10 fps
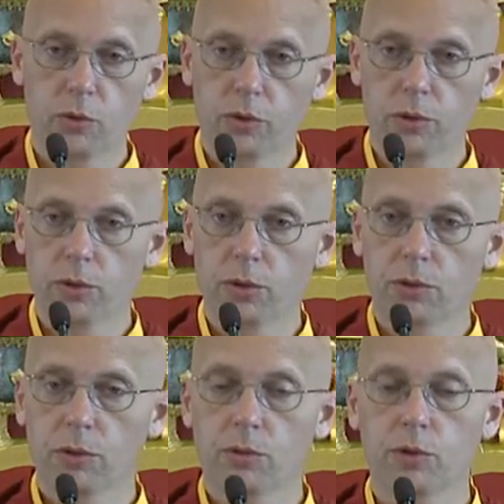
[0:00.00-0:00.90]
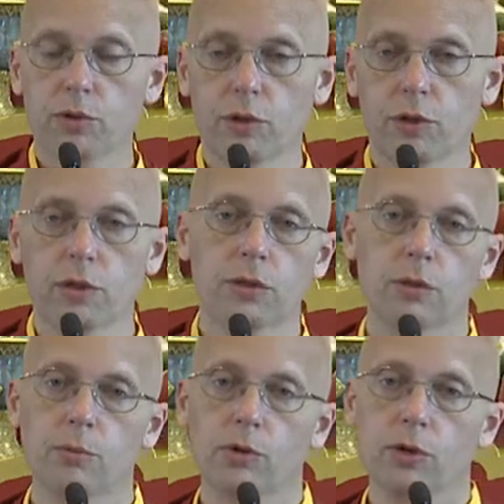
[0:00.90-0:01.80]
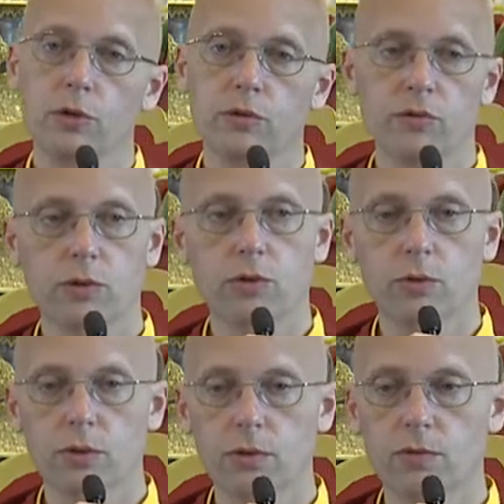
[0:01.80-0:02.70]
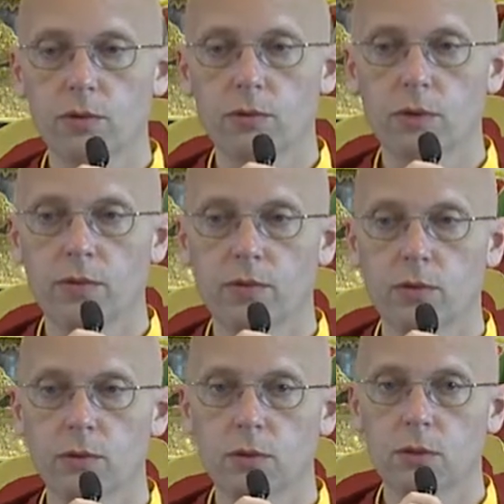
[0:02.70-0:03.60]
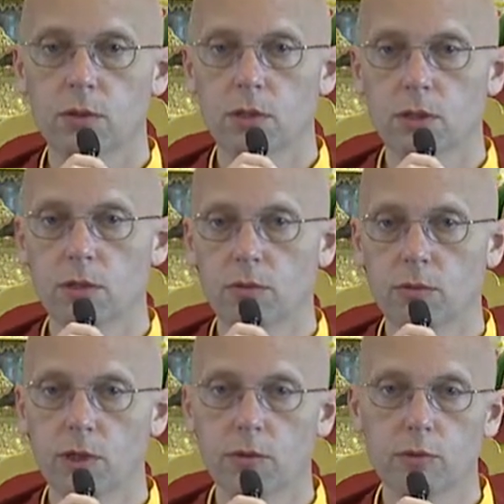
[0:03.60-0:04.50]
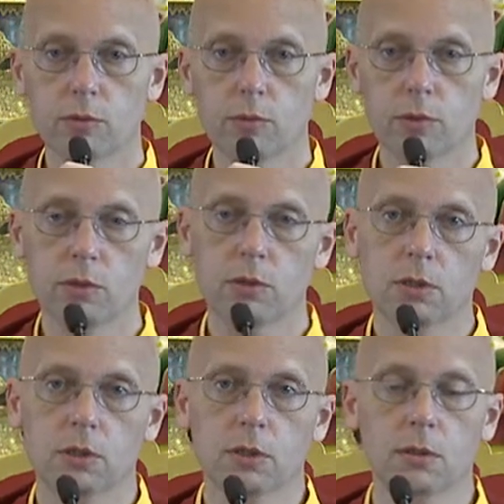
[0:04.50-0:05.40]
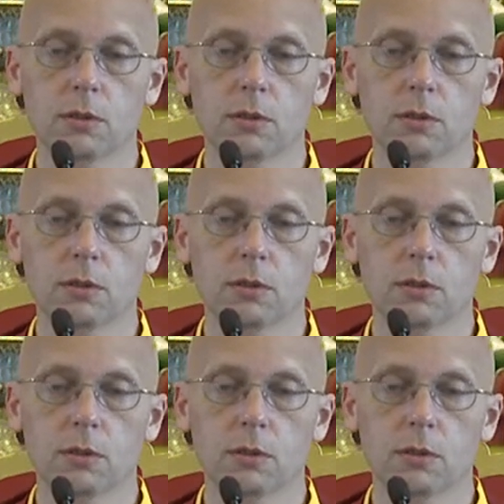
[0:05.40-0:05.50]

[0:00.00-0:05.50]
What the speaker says: with reciting the prayers for going for refuge and rousing bodhicitta.